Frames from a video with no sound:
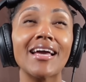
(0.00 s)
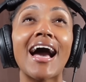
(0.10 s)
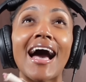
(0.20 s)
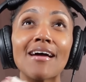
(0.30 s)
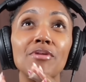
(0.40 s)

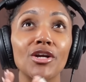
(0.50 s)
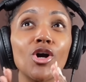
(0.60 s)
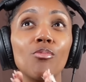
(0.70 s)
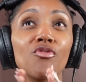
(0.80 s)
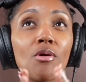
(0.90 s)
I better go
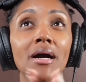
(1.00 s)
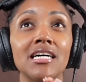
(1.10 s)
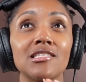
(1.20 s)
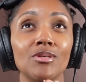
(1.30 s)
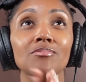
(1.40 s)
before my
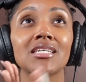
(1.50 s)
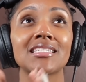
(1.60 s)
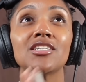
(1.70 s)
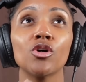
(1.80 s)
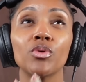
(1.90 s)
husband because I
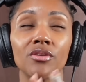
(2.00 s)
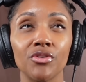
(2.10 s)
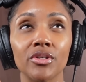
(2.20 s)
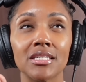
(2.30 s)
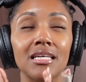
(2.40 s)
don't want to feel
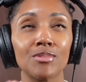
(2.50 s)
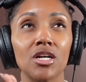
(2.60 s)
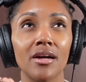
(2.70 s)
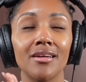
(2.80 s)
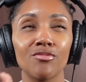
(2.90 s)
this. I'm
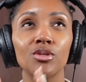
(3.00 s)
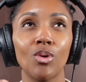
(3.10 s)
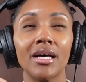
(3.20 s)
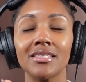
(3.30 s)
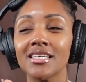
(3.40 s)
sorry.
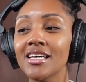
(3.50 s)
Rewind.